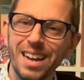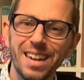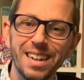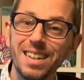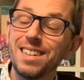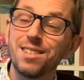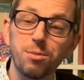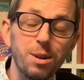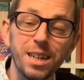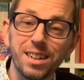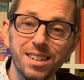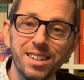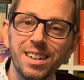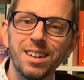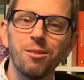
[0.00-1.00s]
It's
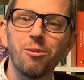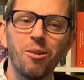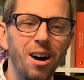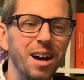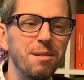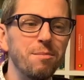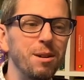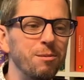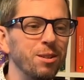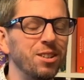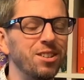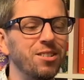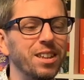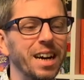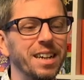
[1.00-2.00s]
weird why people
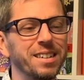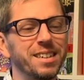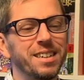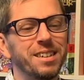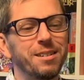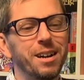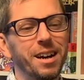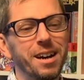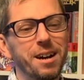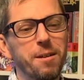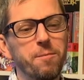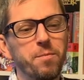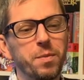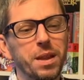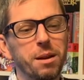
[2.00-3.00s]
do that.
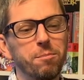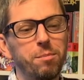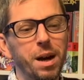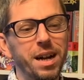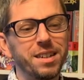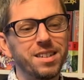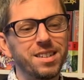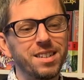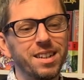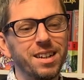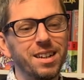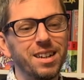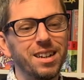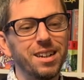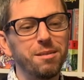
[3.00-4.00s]

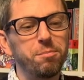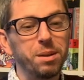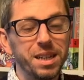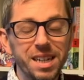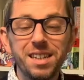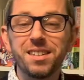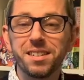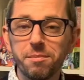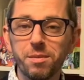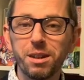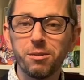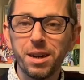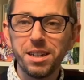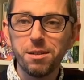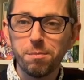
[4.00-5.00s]
But it is something
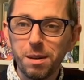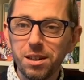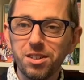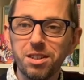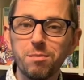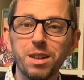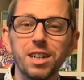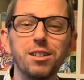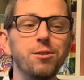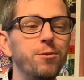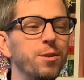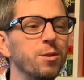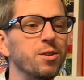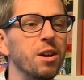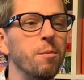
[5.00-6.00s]
where you build something and you
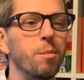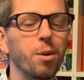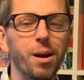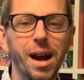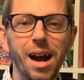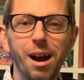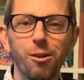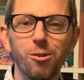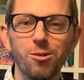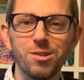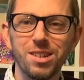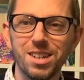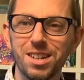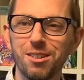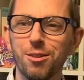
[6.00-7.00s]
feel so
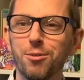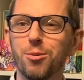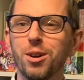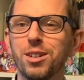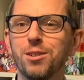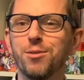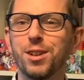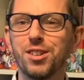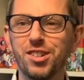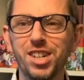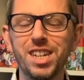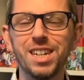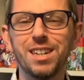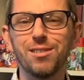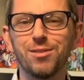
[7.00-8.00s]
proud, of what you've
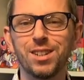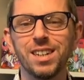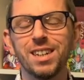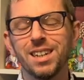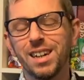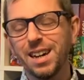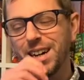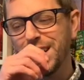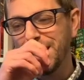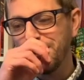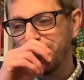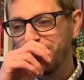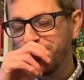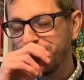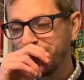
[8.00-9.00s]
achieved.
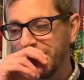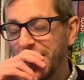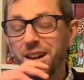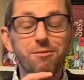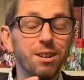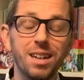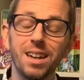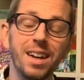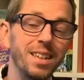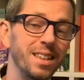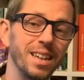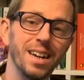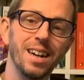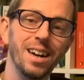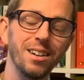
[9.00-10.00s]
I really like
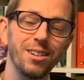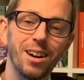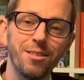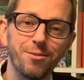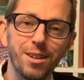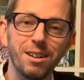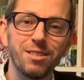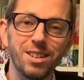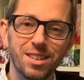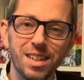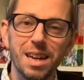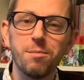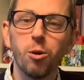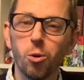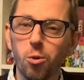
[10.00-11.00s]
that. I found this
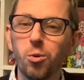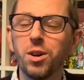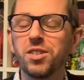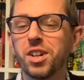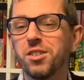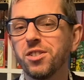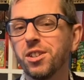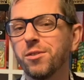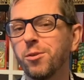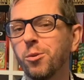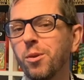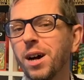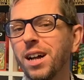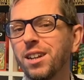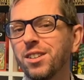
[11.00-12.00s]
game always goes over
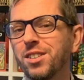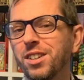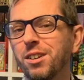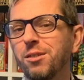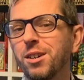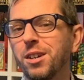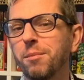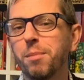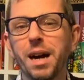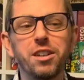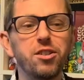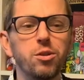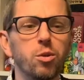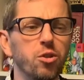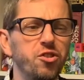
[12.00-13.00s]
well. So
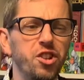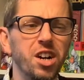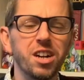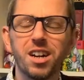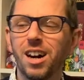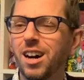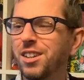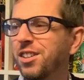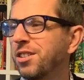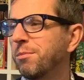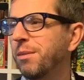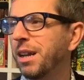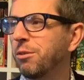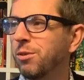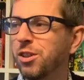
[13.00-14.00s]
Bandu or Junkart, doesn't
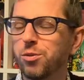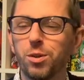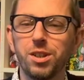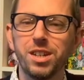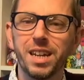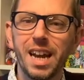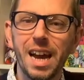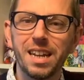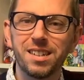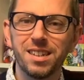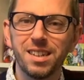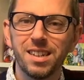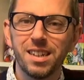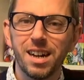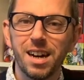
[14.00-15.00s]
matter which one you get,
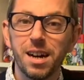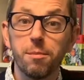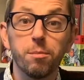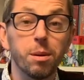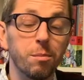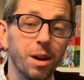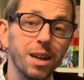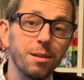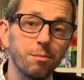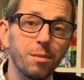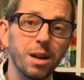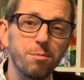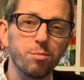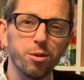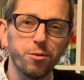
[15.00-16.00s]
but
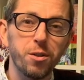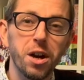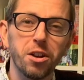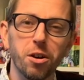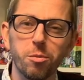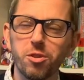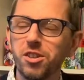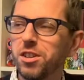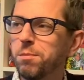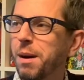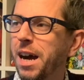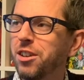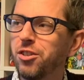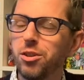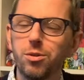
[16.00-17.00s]
my preferred option is
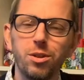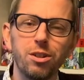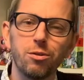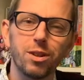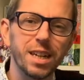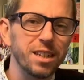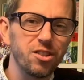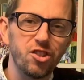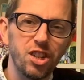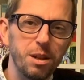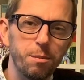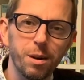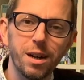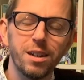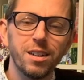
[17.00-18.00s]
Bandu. You'll get it
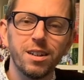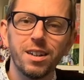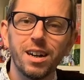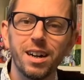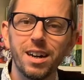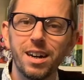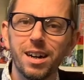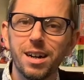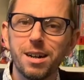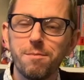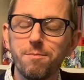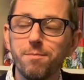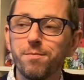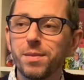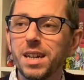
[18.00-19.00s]
cheaper.
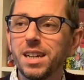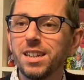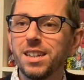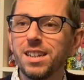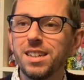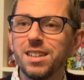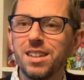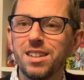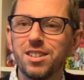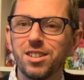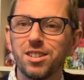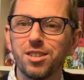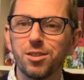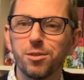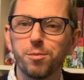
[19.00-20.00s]
It's
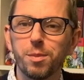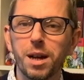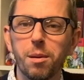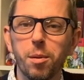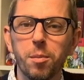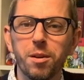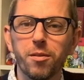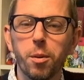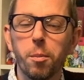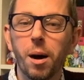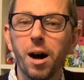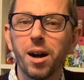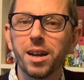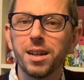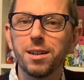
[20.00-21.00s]
a sort of become a bit of a
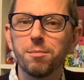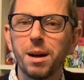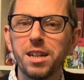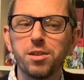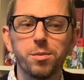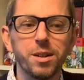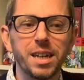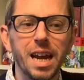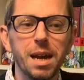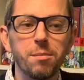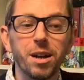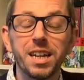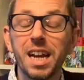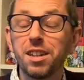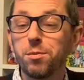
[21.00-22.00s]
bargain basement game,
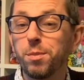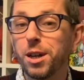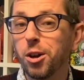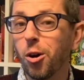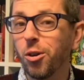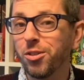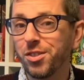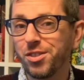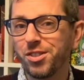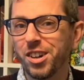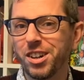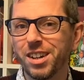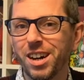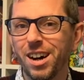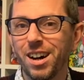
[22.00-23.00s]
I guess, because
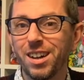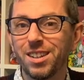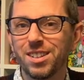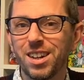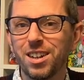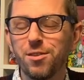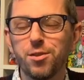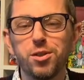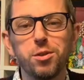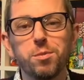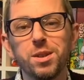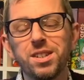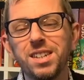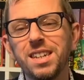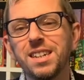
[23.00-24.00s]
Junkart has kind of
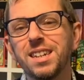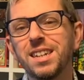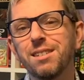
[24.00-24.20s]
superseded it,